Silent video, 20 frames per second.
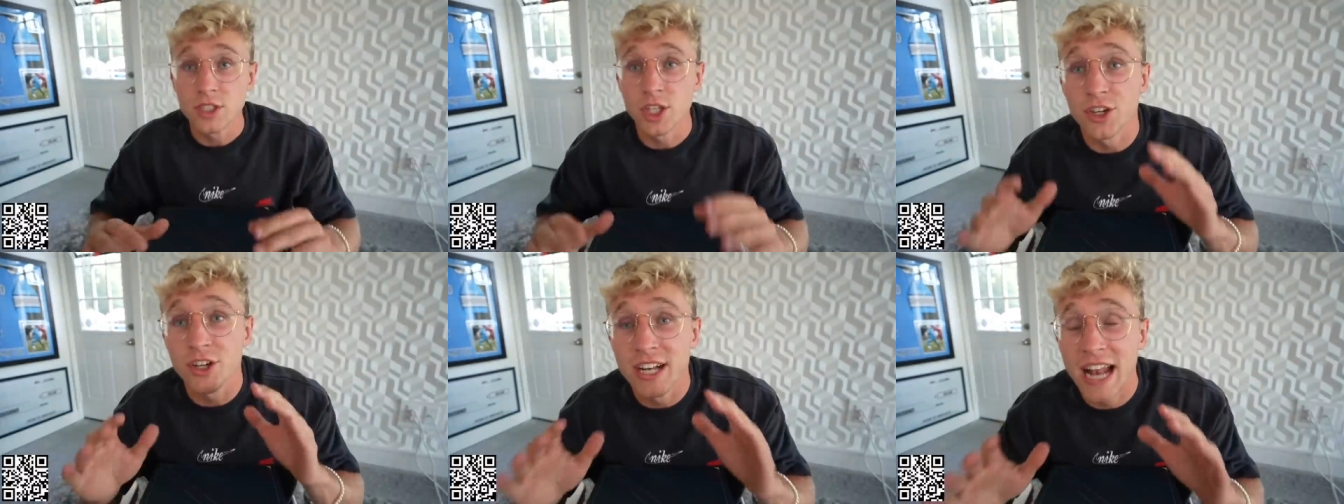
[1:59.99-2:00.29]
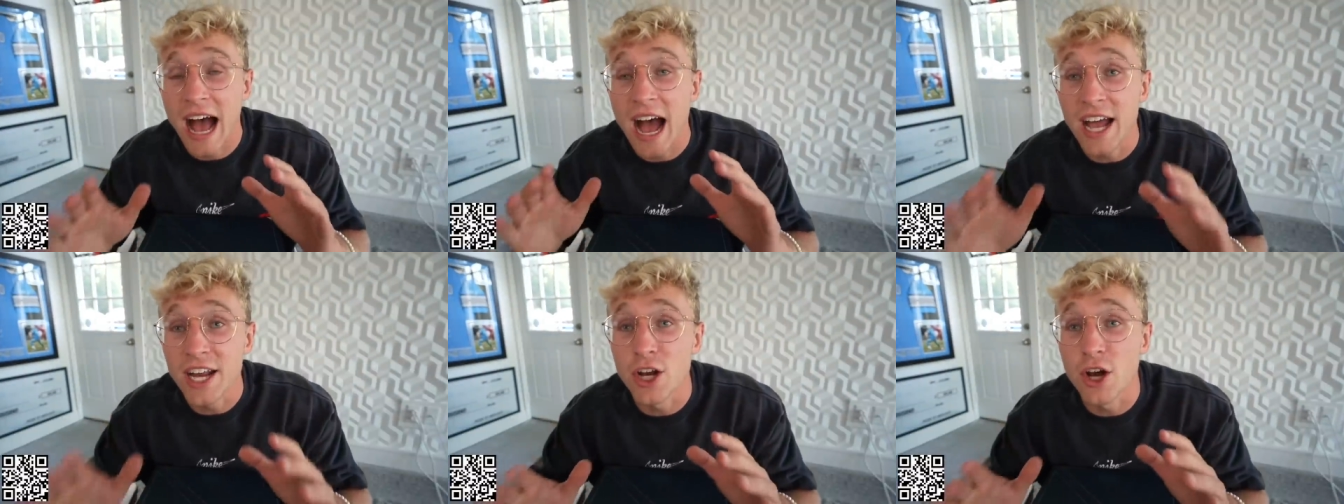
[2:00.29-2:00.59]
Dude, and
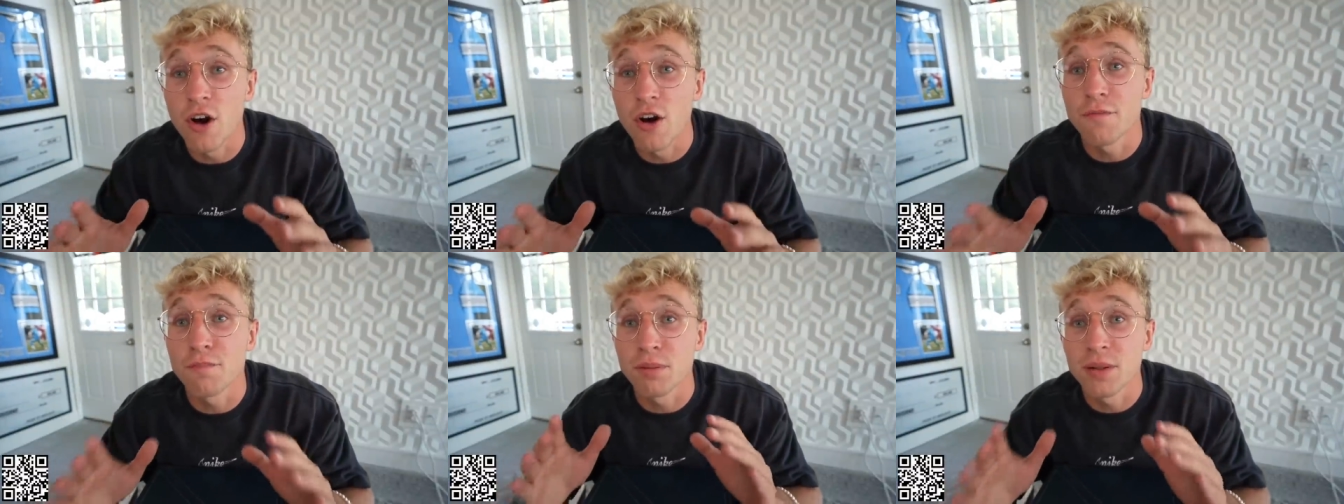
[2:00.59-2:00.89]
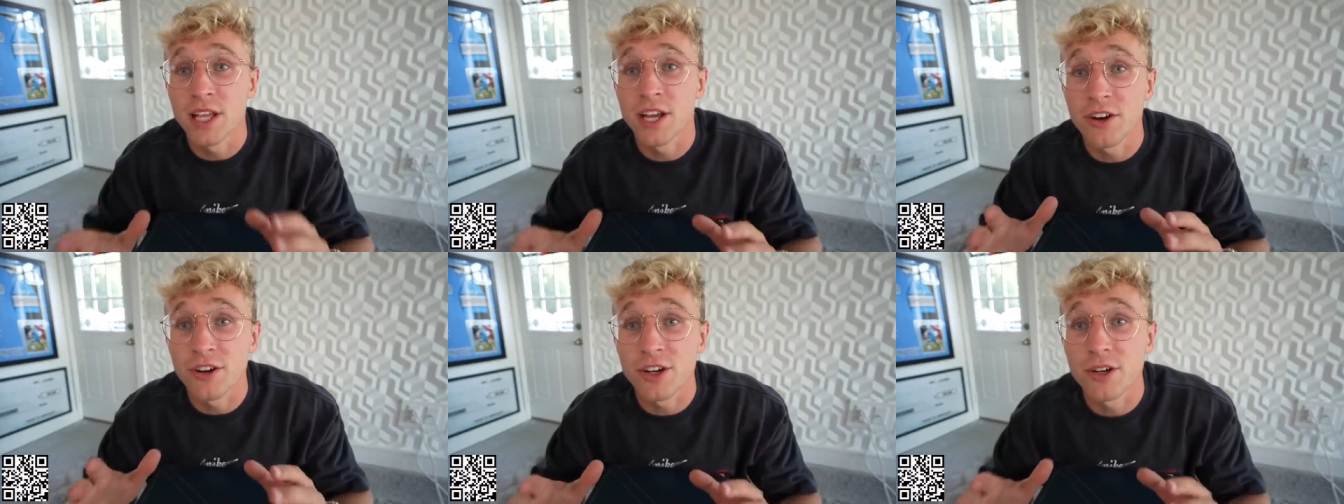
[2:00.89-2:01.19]
I know if
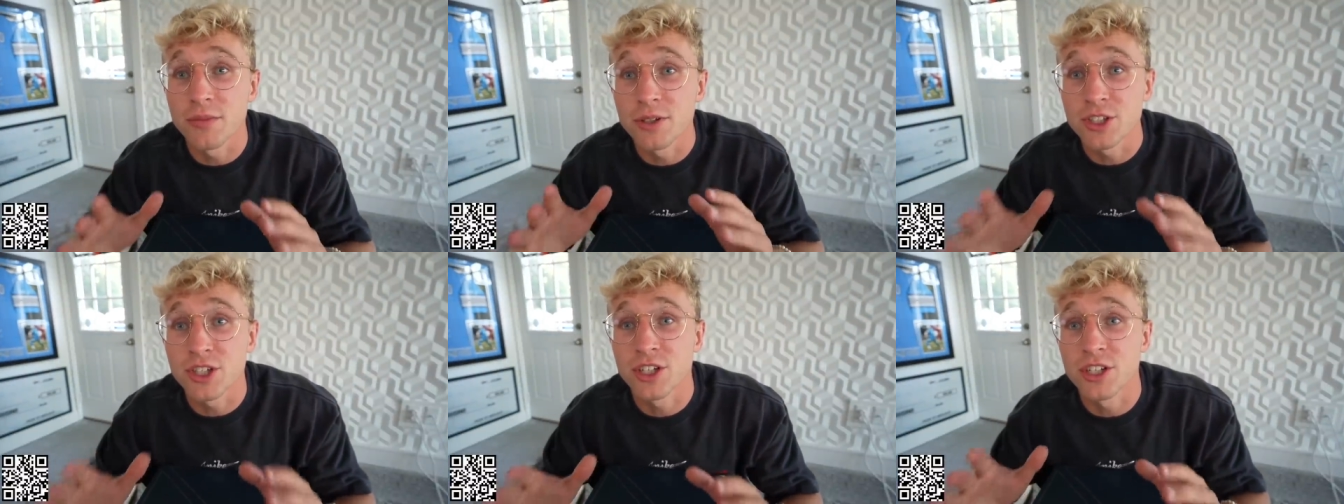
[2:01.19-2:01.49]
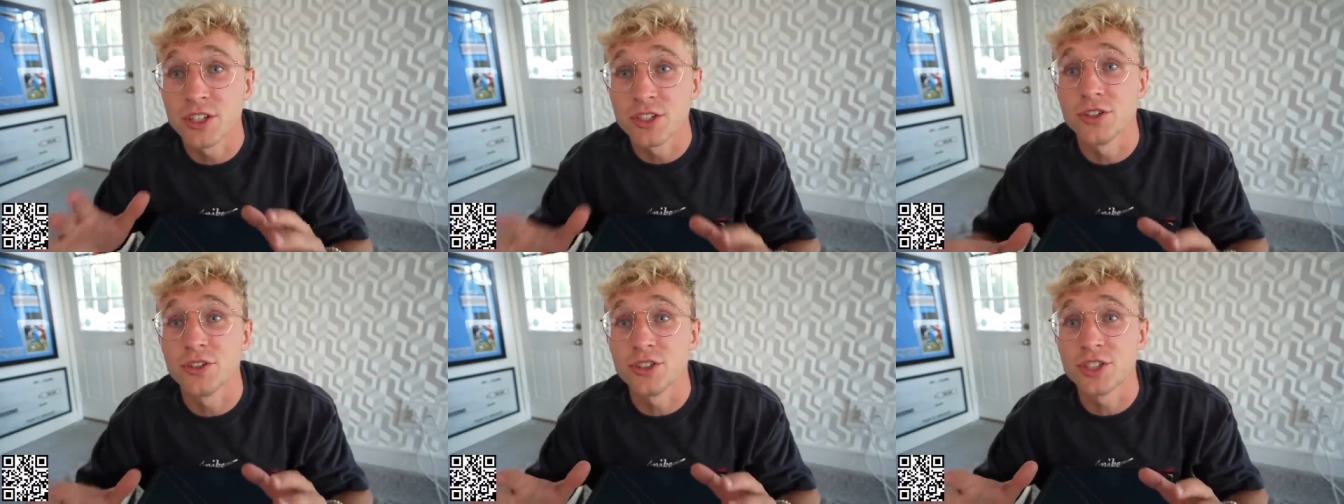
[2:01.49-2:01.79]
Plarium is
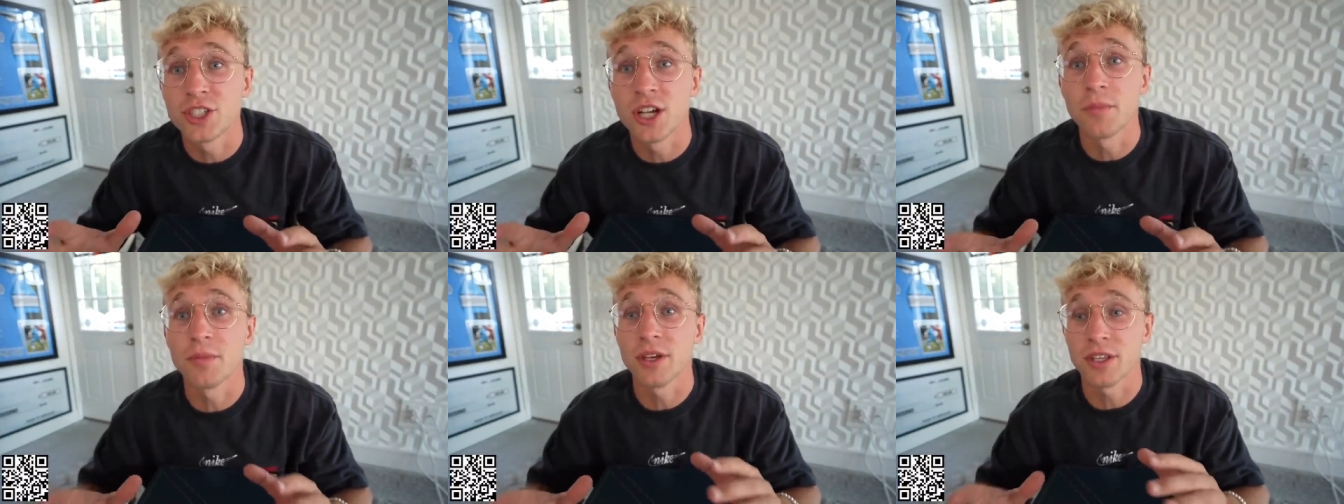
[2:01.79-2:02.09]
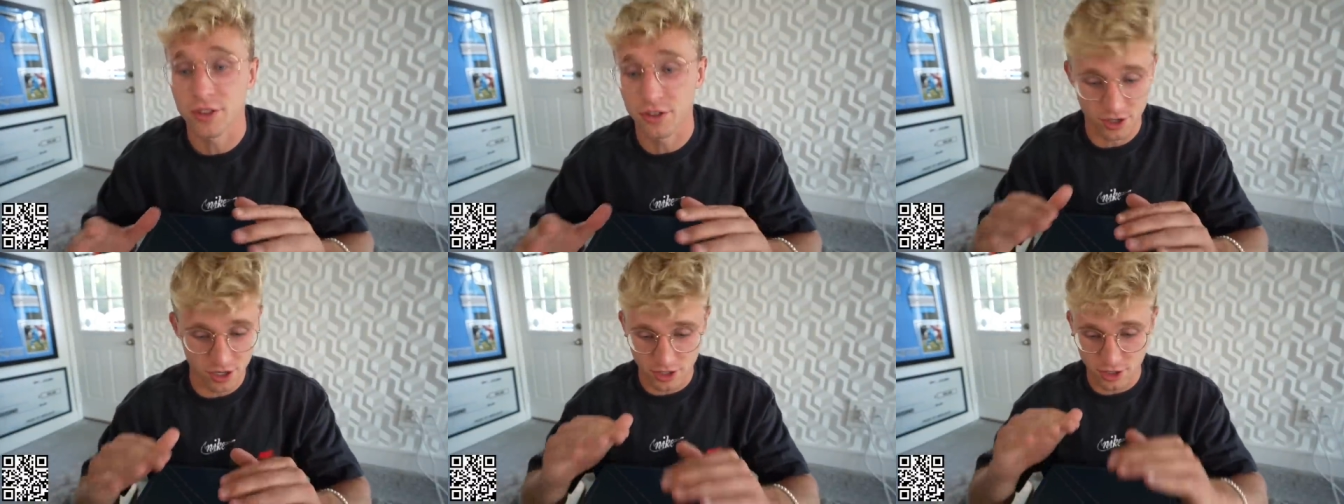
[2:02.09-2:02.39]
gonna do something,
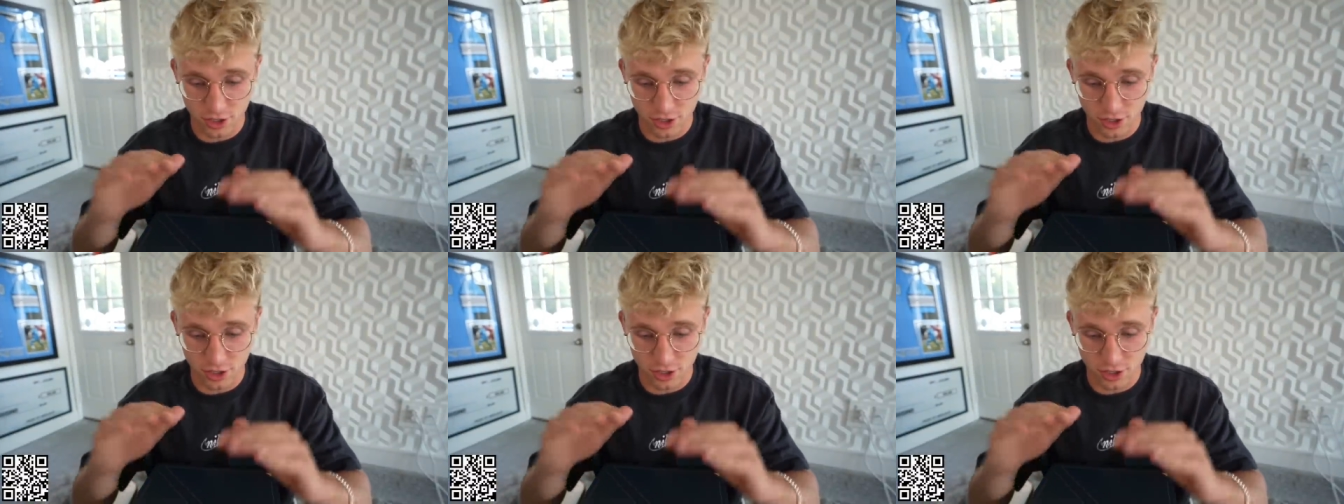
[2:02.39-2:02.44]
they're gonna